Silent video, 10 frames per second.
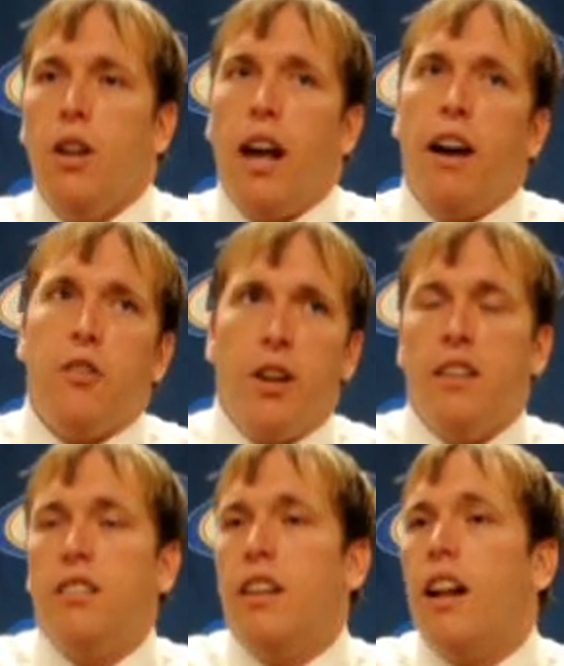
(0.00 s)
after he had
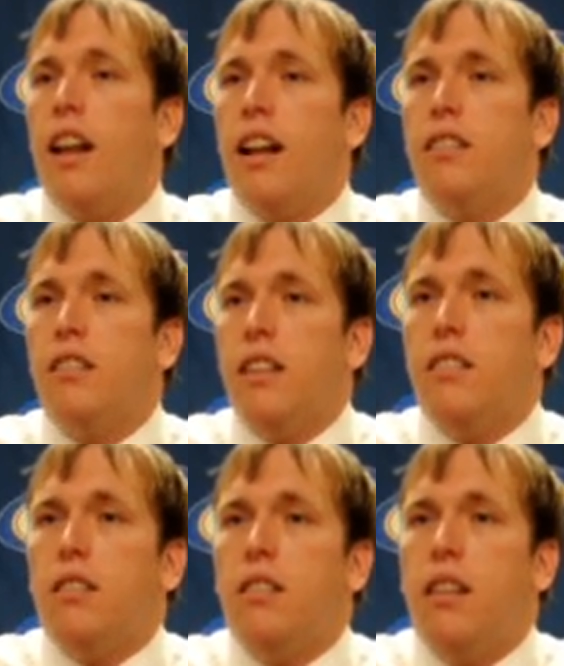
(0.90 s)
to sit out last
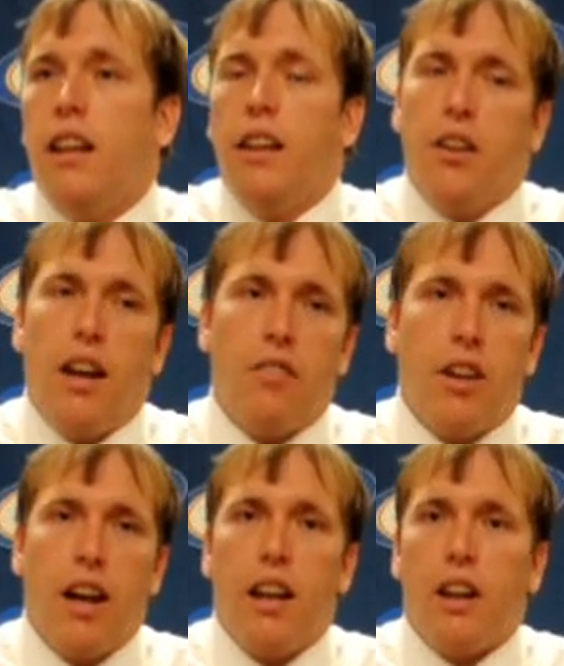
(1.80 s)
season. And then you have
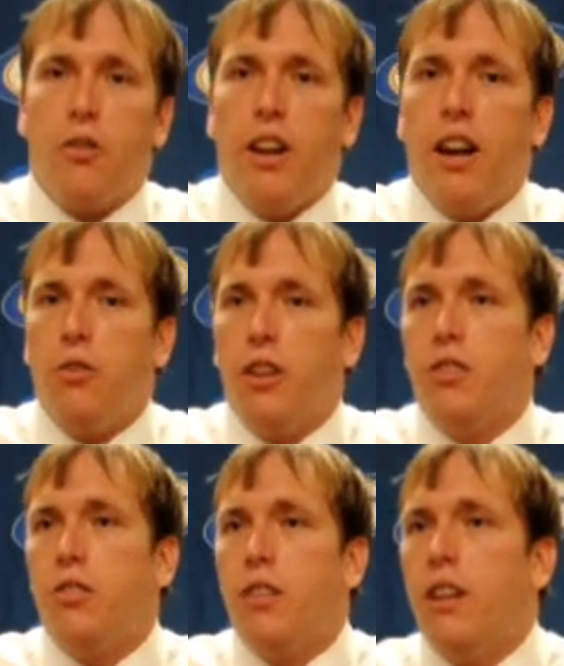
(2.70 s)
a guy like Riyad
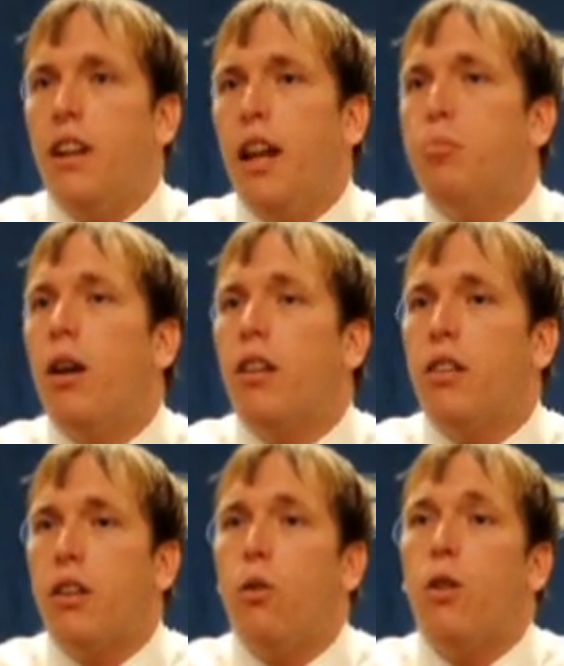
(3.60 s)
Richardson and Nate
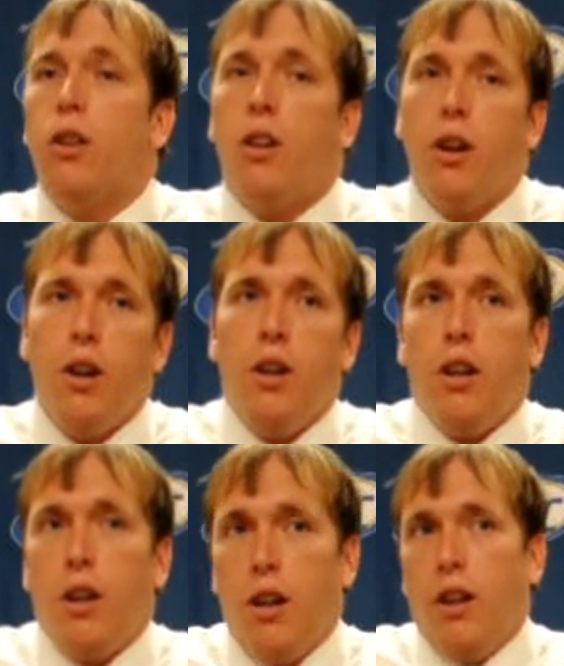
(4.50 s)
Pollard at corner.
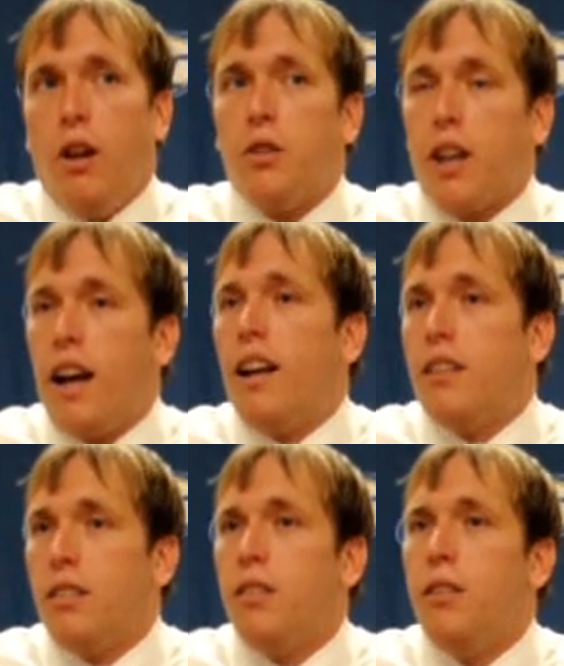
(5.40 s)
Those
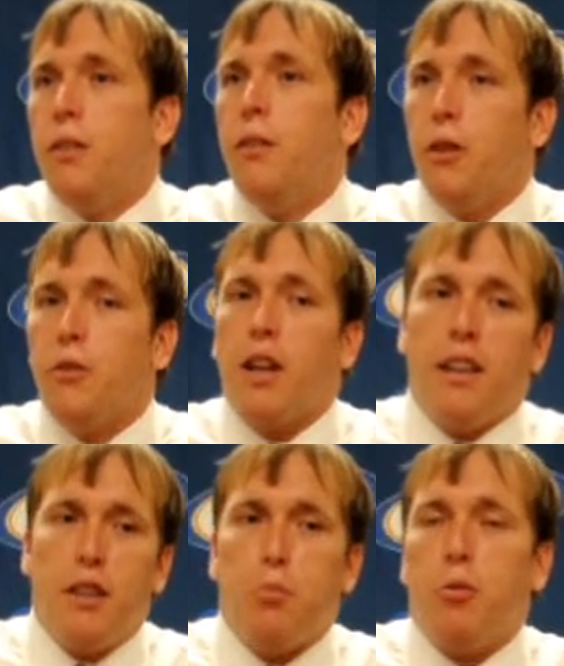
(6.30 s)
guys
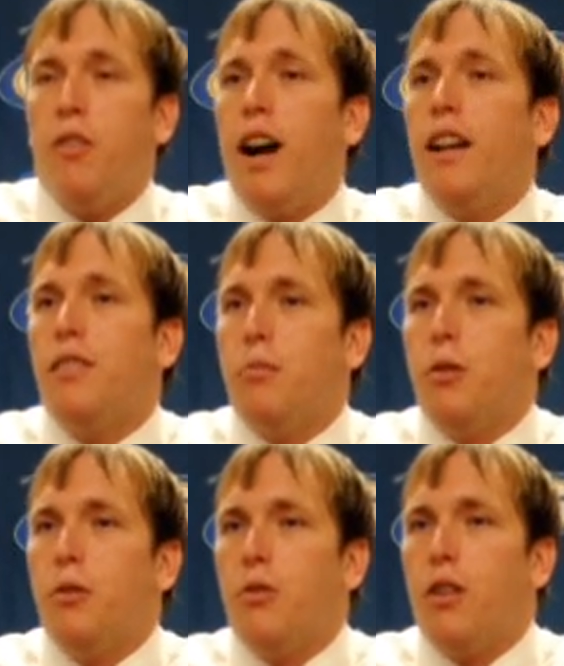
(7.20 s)
help provide some
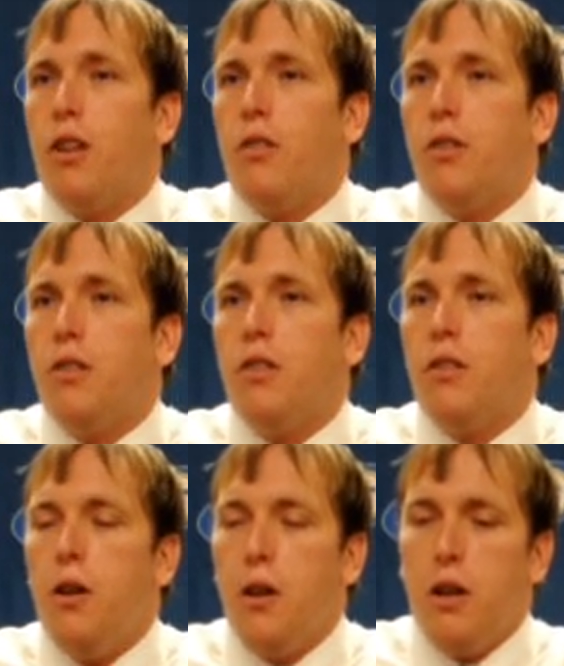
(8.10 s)
of those turnovers.
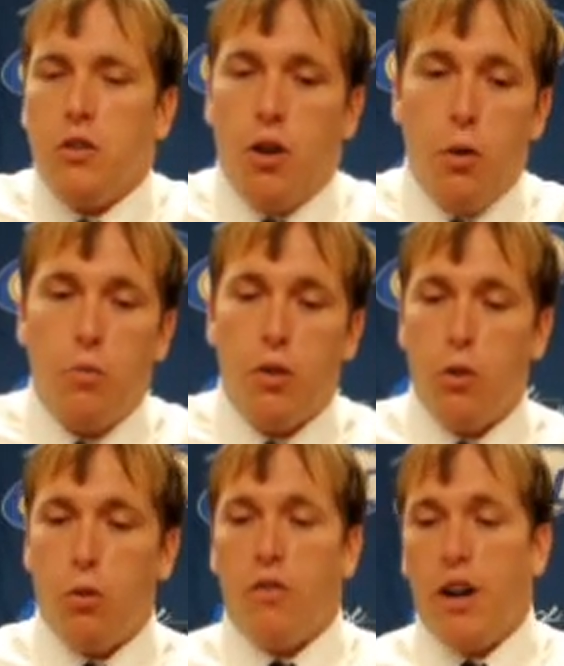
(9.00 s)
So hopefully
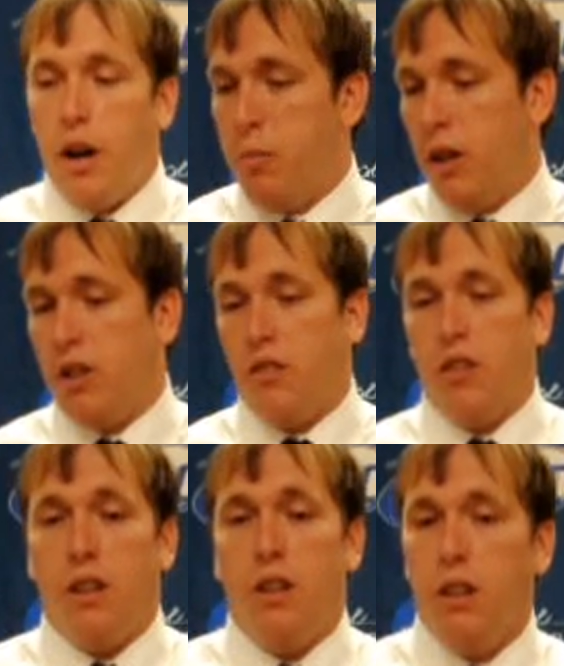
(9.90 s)
we're very much of a